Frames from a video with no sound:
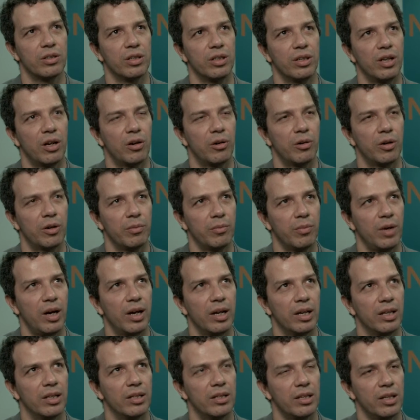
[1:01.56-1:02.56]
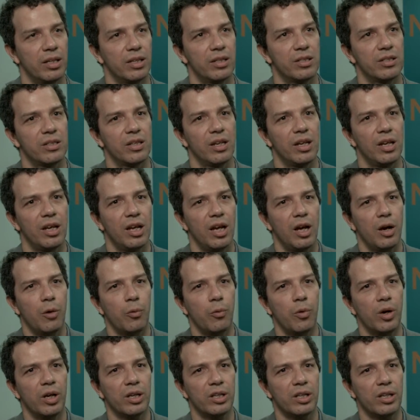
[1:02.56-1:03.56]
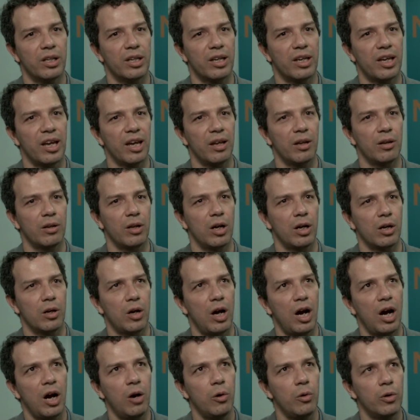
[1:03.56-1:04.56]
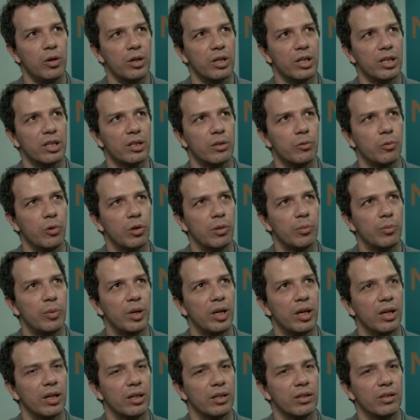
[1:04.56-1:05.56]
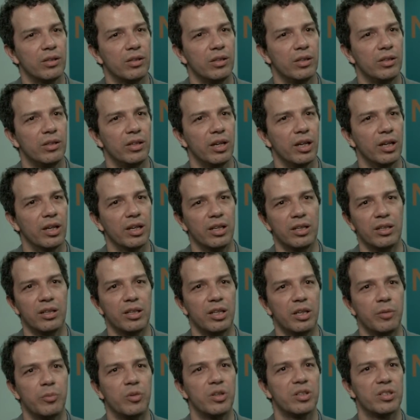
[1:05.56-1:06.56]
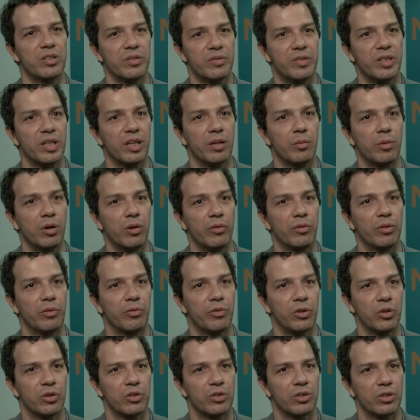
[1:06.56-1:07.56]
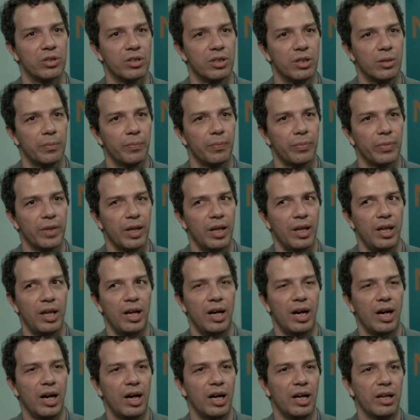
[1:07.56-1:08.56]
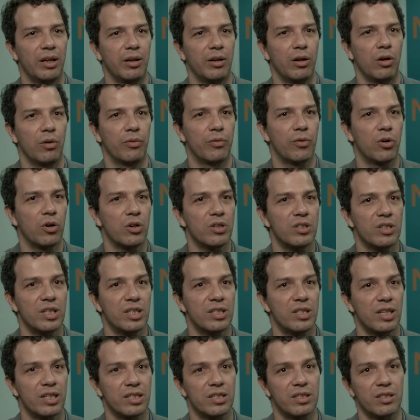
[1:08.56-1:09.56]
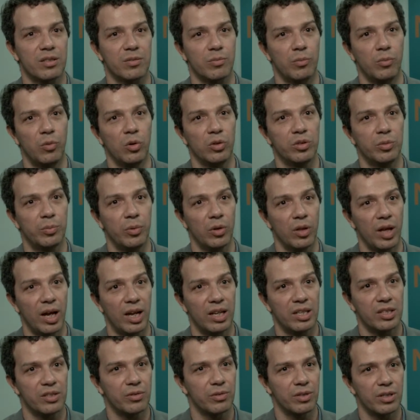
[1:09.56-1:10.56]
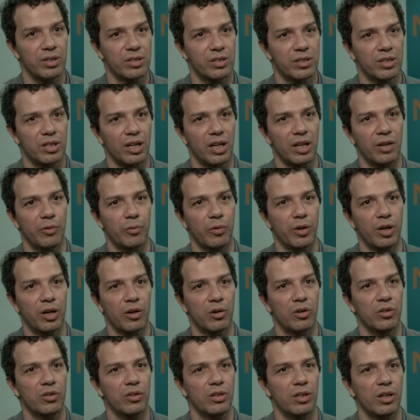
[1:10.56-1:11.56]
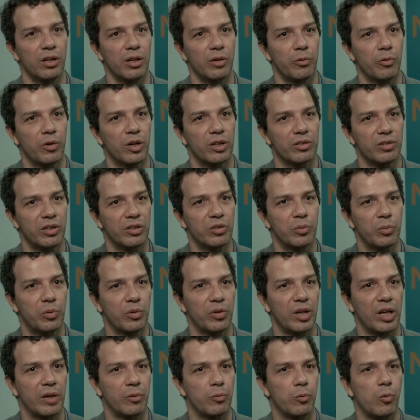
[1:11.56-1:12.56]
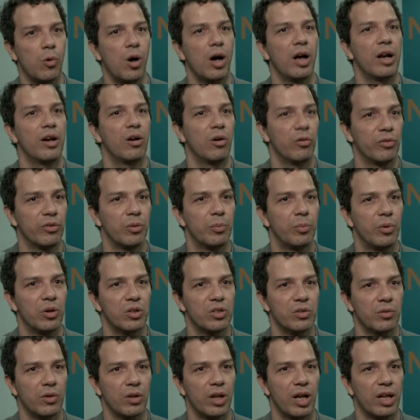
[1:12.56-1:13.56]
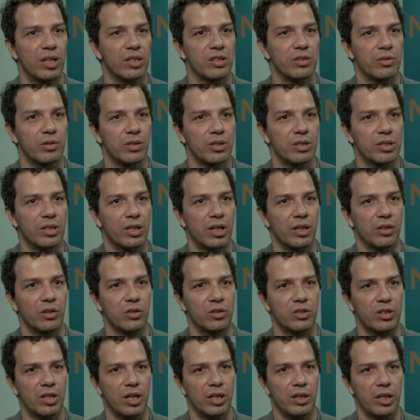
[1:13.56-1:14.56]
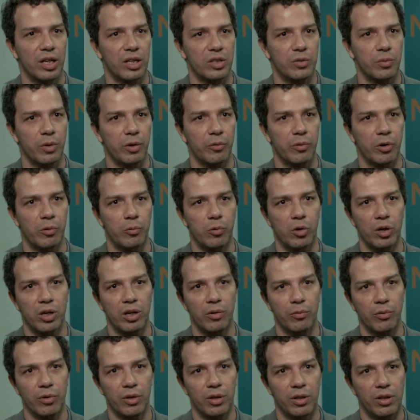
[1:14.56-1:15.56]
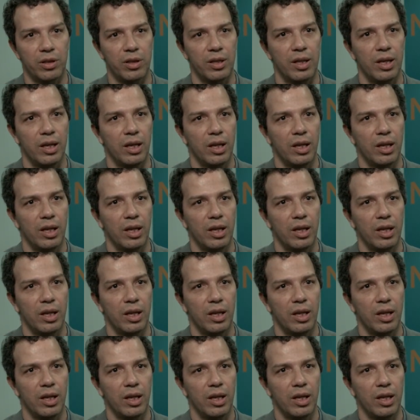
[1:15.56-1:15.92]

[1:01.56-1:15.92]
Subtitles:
in our mind is how it will be the immersive cinema of the future. And of course, this has multiple answers, and we are trying to provide one of the possible answers, and that's why we're working with